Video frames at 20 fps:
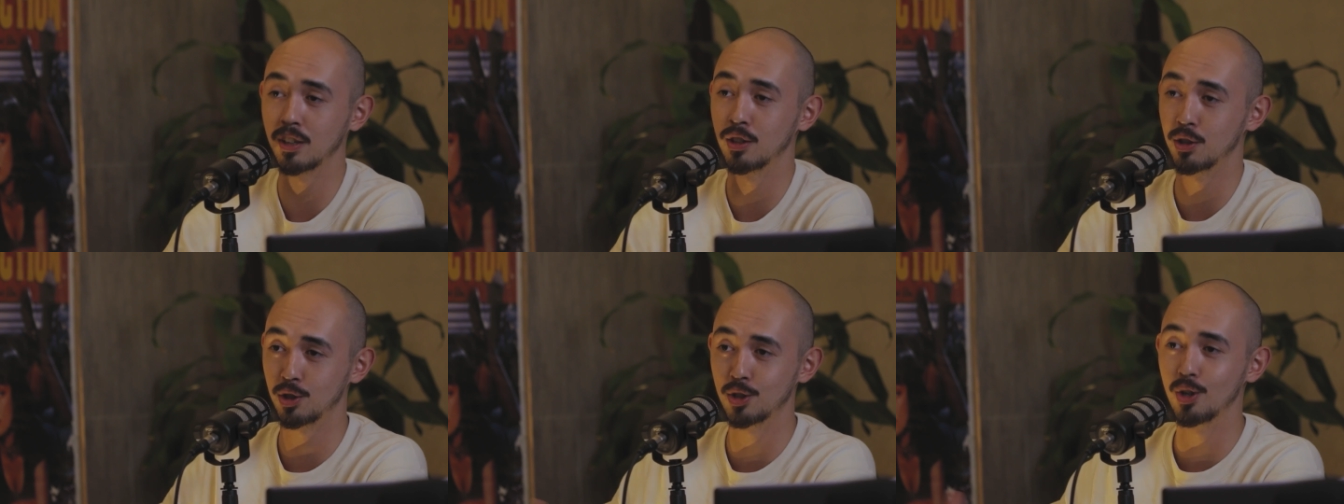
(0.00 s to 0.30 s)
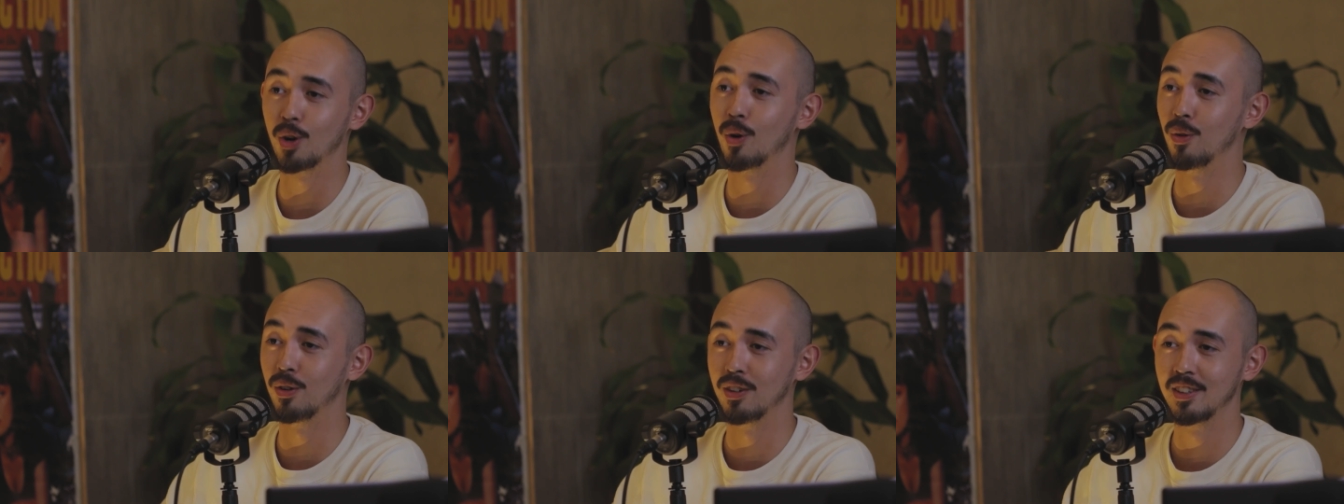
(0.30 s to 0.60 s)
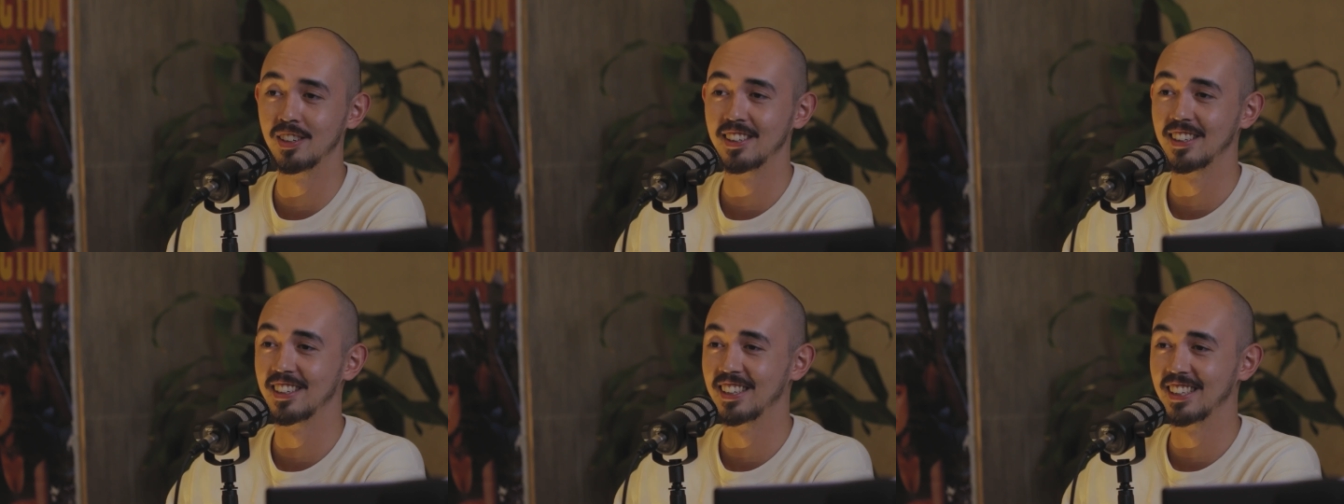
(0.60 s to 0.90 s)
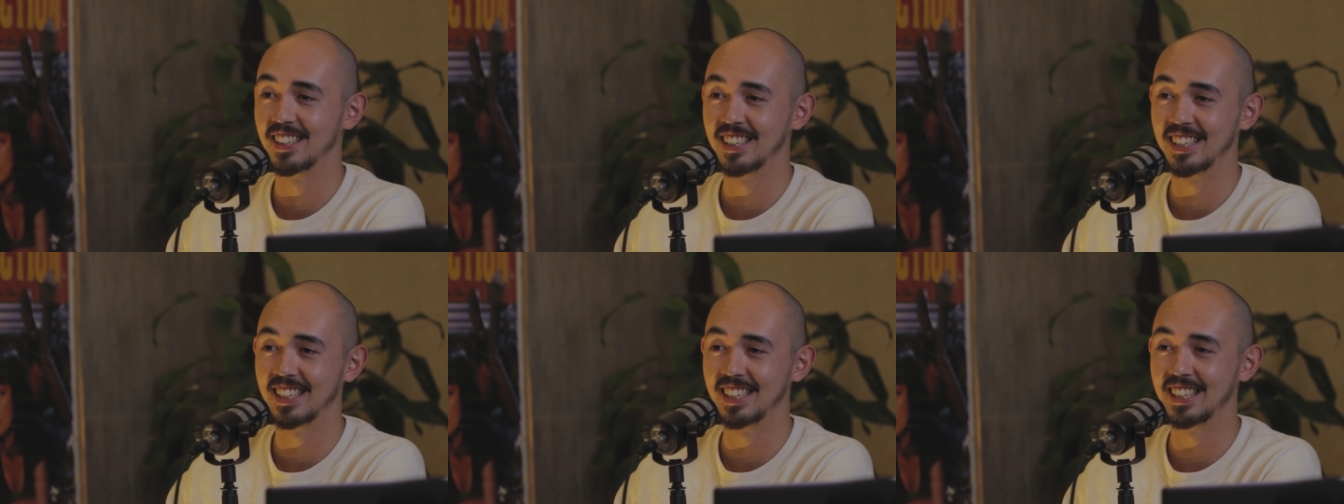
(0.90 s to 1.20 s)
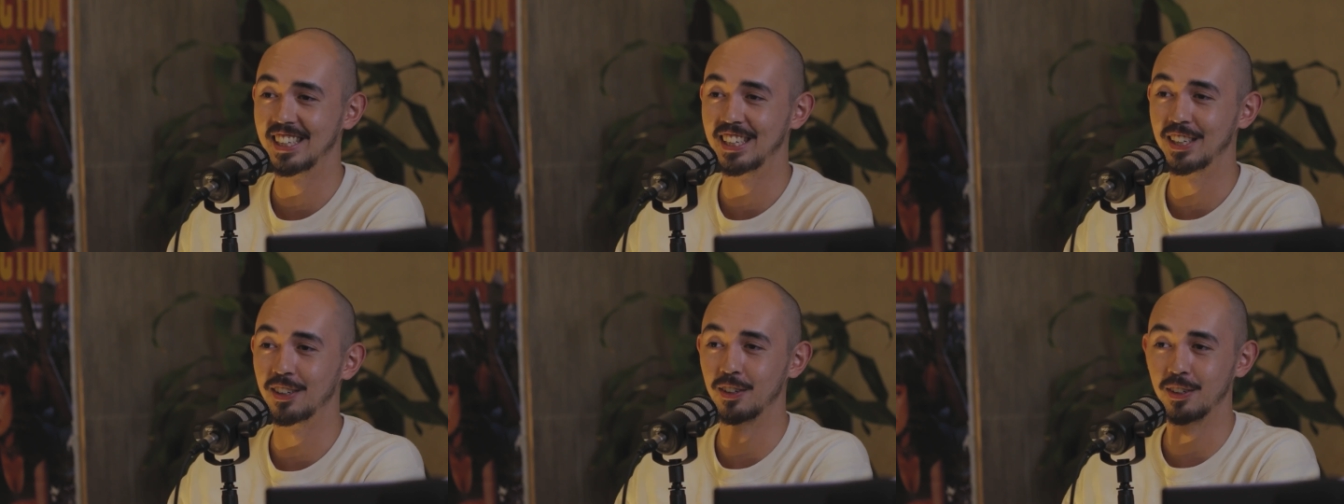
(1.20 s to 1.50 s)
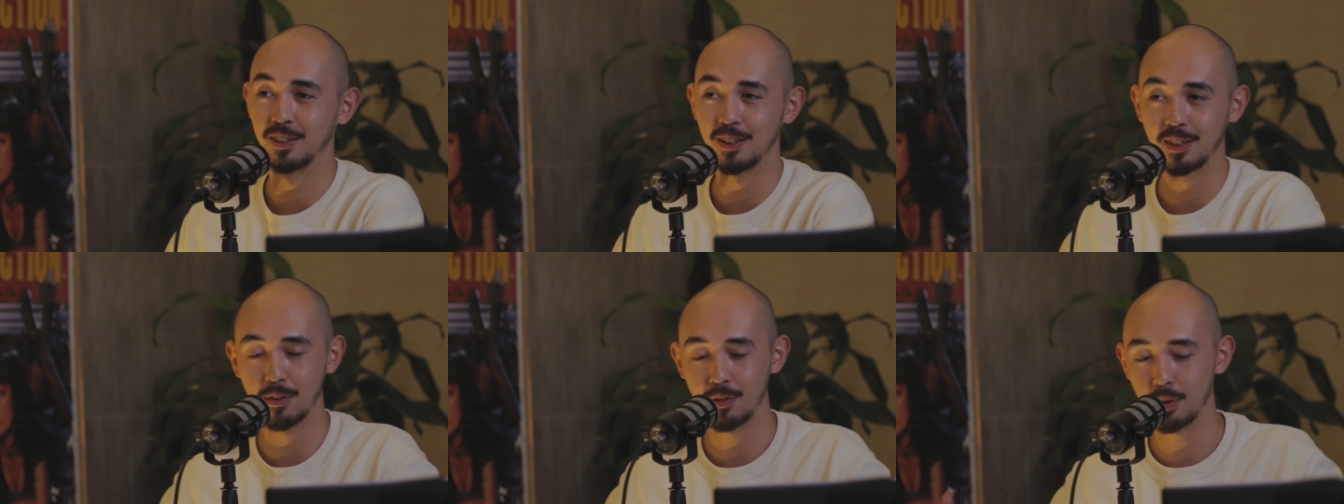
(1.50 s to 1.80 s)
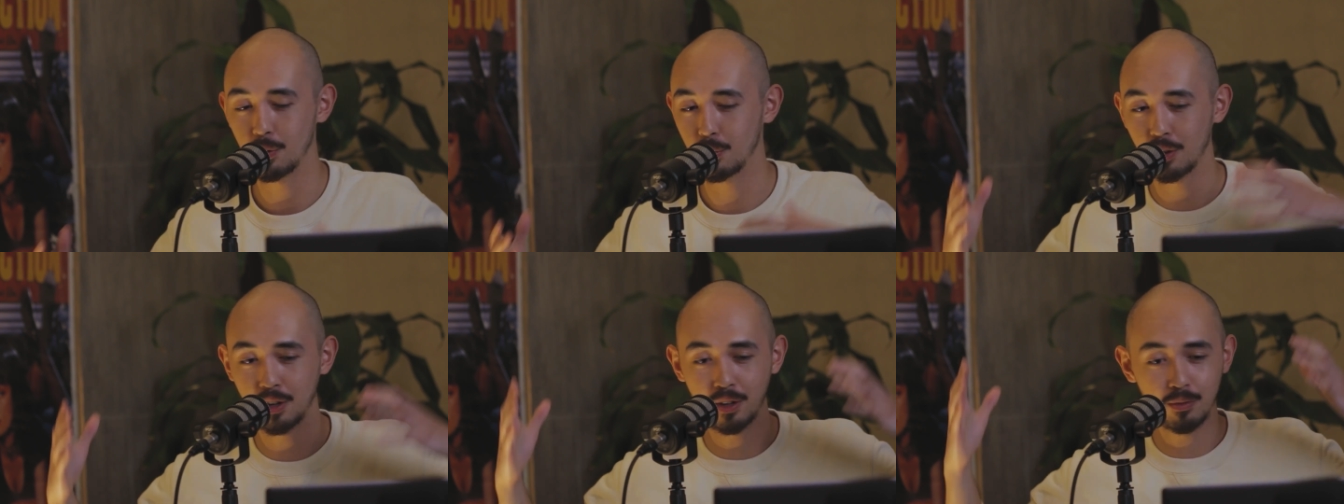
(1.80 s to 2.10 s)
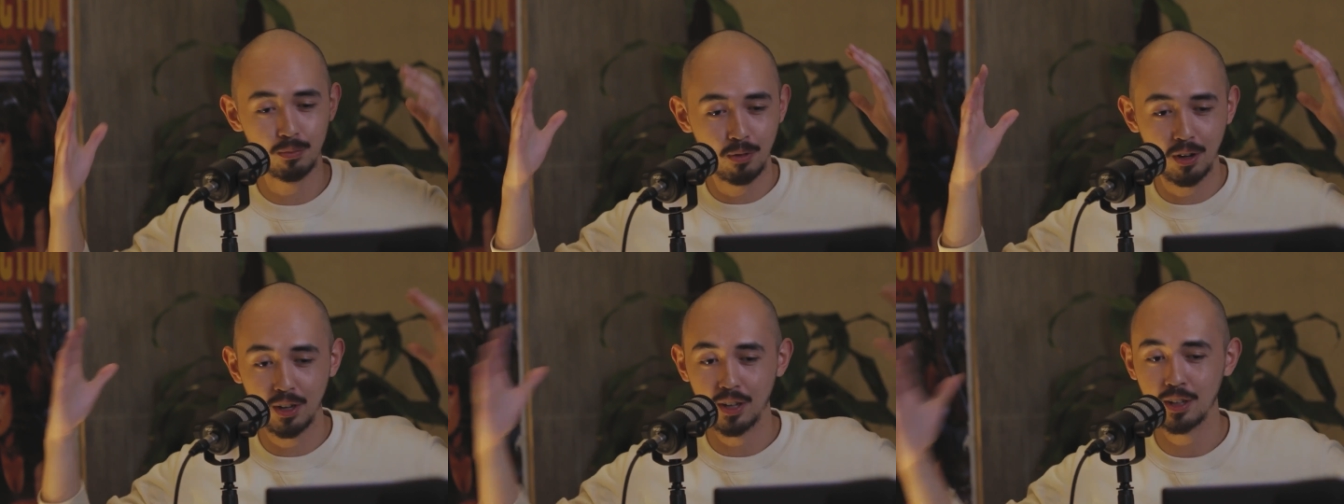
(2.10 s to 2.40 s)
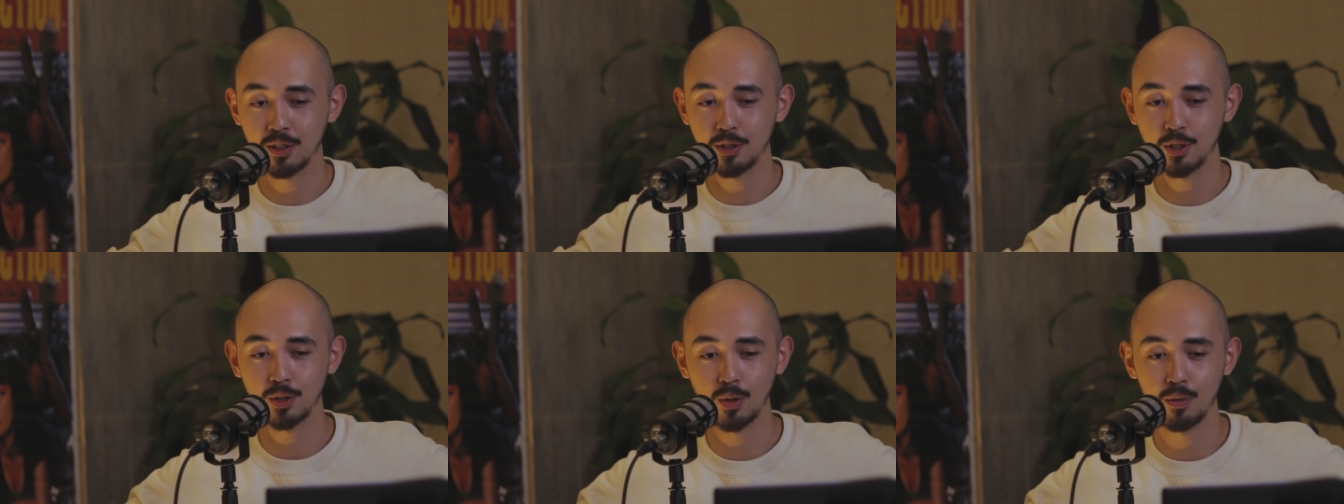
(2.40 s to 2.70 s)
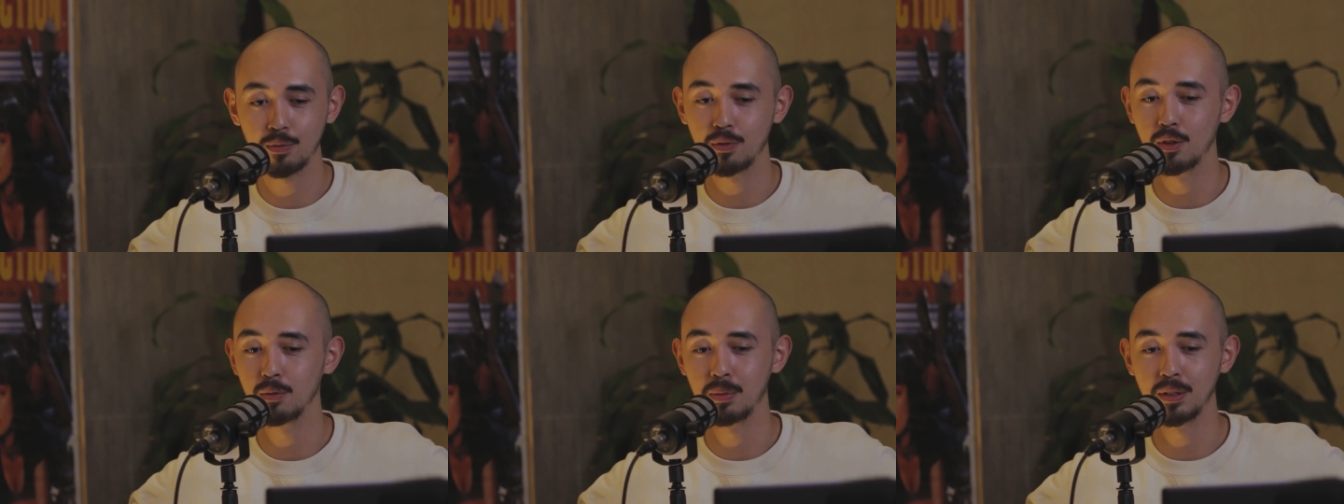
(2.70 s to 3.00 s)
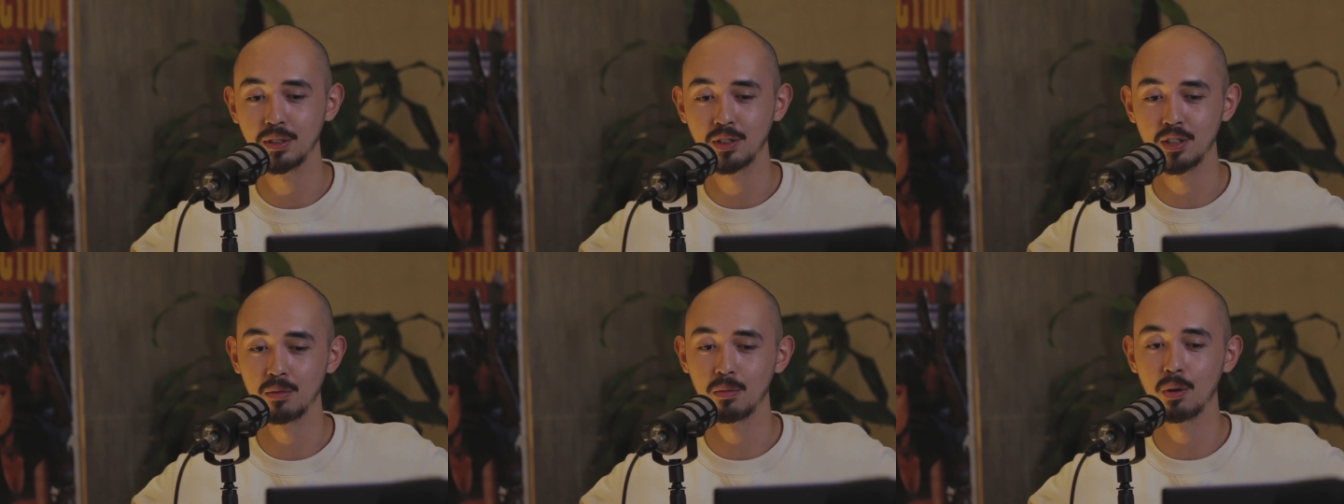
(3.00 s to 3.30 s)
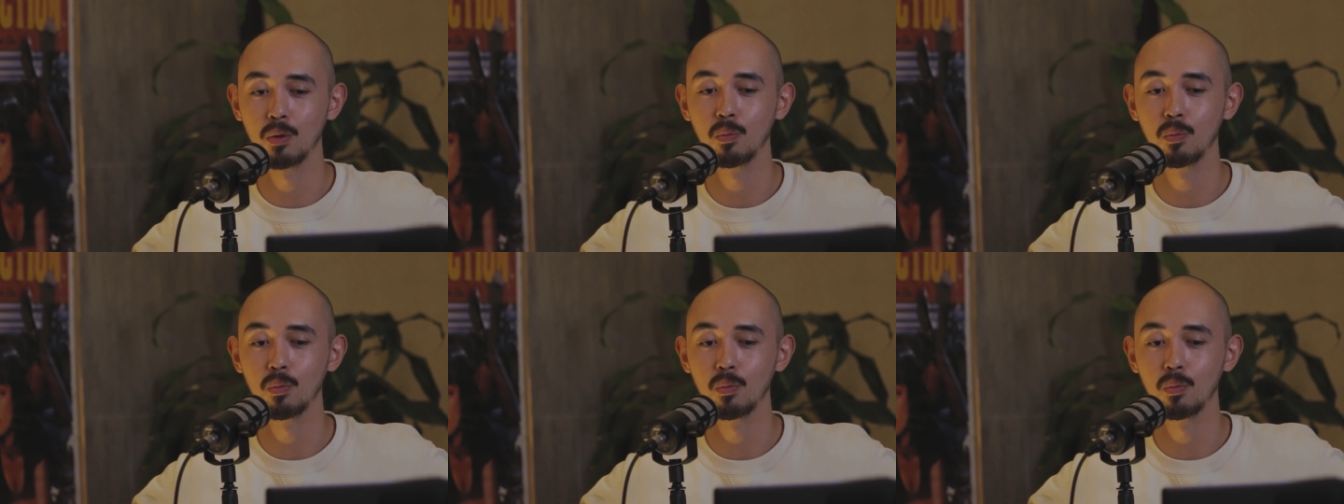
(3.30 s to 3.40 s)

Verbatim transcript: the show here, if you were running the show of Philippine cinema,